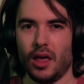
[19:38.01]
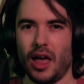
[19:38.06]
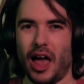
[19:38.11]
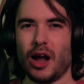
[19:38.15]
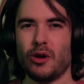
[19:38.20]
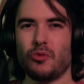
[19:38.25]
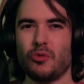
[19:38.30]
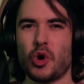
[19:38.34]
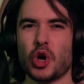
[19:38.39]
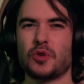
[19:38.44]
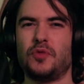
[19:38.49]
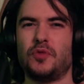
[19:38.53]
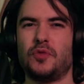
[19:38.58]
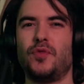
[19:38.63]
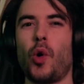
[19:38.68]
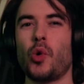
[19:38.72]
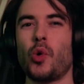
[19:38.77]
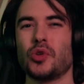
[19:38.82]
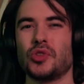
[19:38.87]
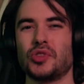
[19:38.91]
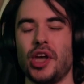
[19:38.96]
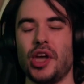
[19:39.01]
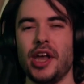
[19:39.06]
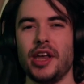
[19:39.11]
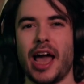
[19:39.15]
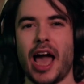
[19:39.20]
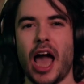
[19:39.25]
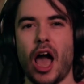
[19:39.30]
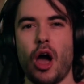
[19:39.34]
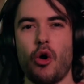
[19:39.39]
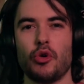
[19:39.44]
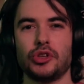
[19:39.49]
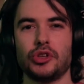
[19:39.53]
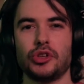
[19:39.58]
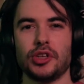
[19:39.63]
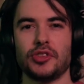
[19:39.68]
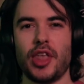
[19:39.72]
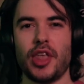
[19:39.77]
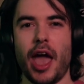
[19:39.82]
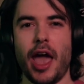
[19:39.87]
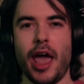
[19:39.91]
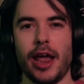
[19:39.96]
I work 14 hours a
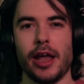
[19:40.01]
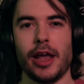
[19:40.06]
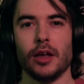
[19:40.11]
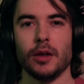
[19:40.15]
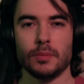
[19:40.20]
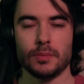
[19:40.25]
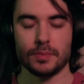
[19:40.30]
day.